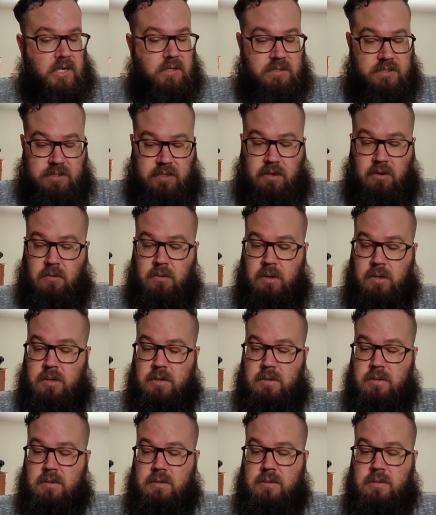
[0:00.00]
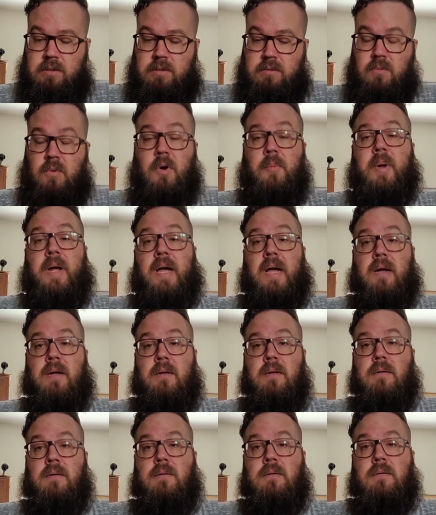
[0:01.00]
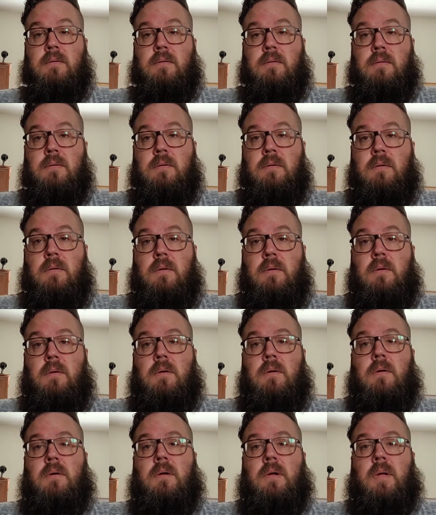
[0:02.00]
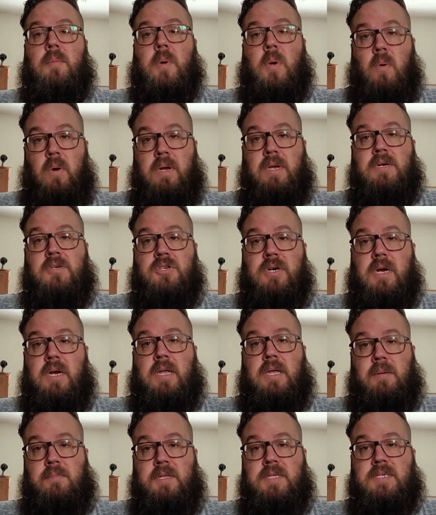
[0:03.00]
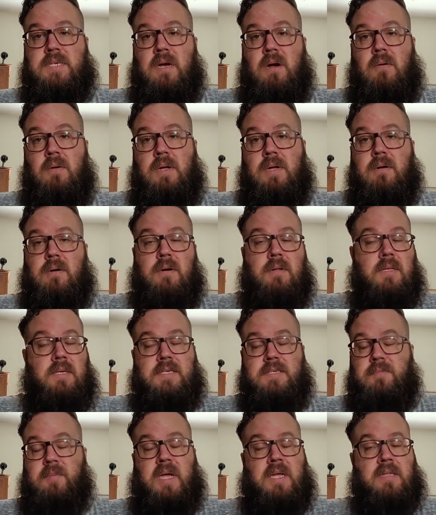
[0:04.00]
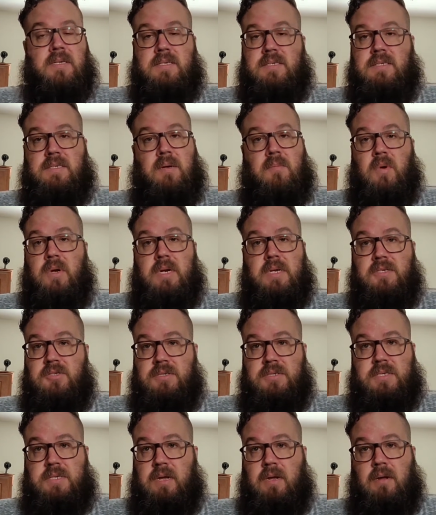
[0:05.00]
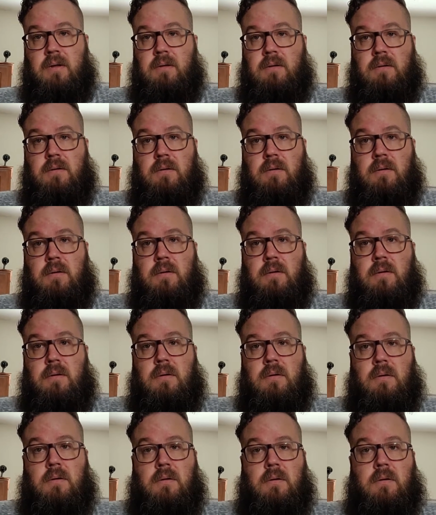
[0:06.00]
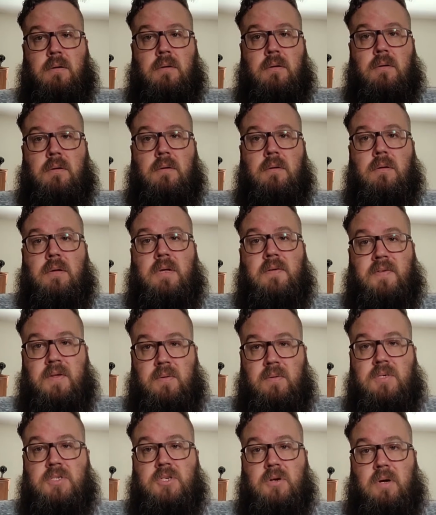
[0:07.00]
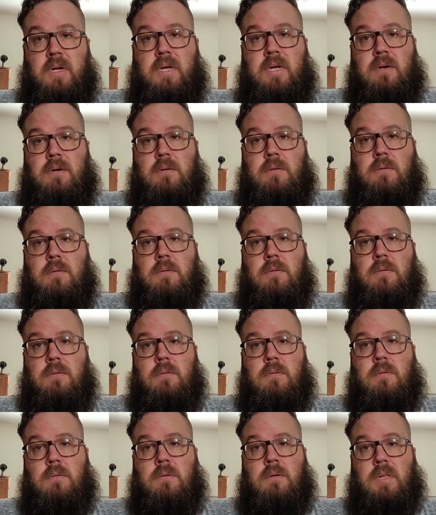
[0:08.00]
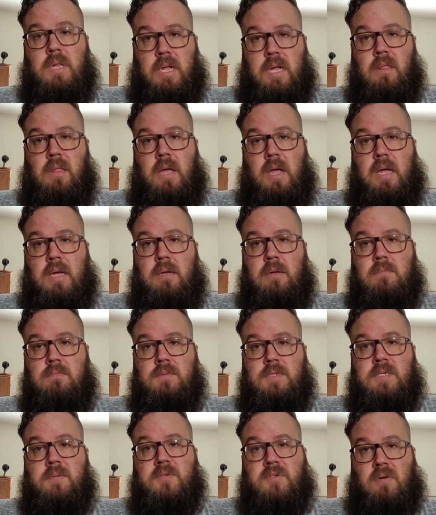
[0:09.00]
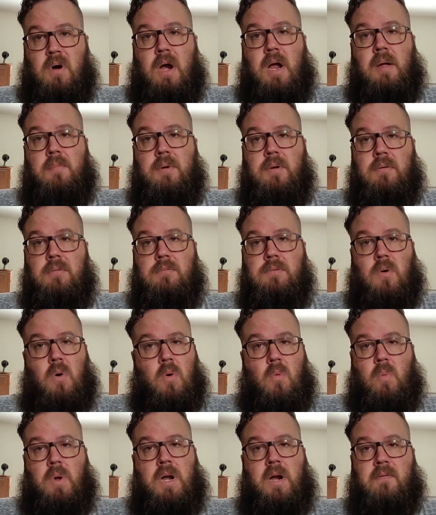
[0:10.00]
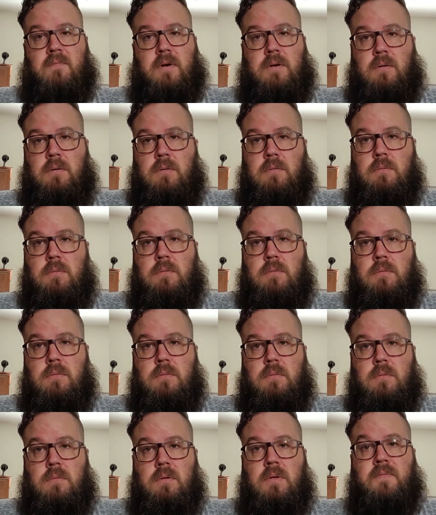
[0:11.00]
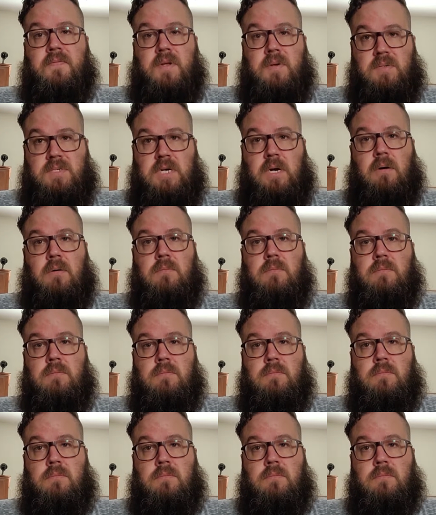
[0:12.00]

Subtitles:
So we're back. I'm going to try to keep this going, or at least make this somewhat interesting. If you enjoy it, click like, subscribe, or whatever. If you don't.